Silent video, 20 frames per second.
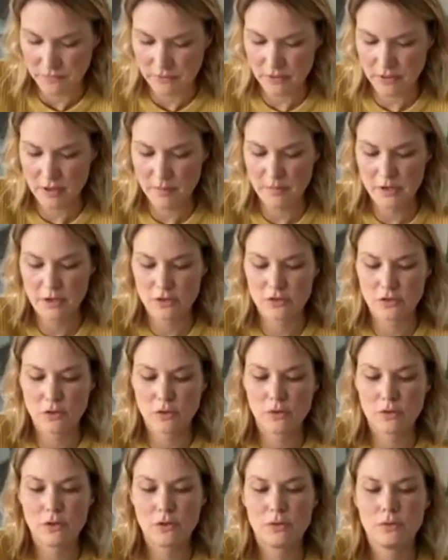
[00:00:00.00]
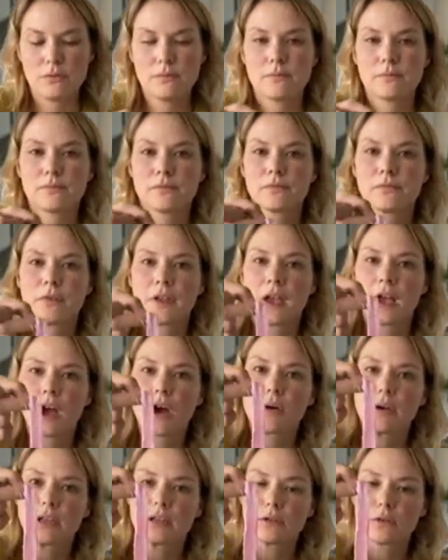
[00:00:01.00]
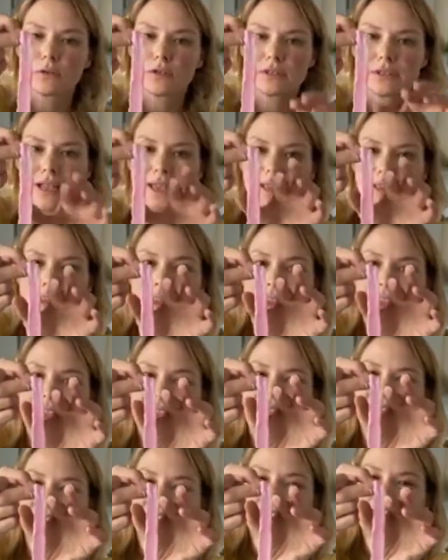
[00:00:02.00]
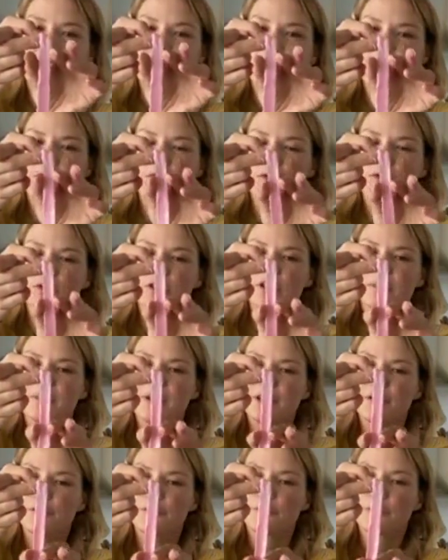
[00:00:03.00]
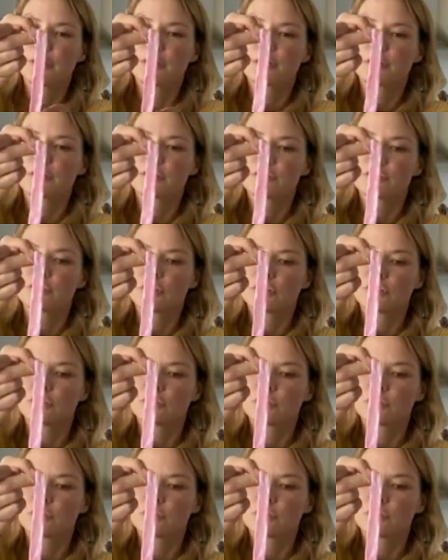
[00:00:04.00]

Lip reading: Let me show you how it looks like. And then I'm using my fingers just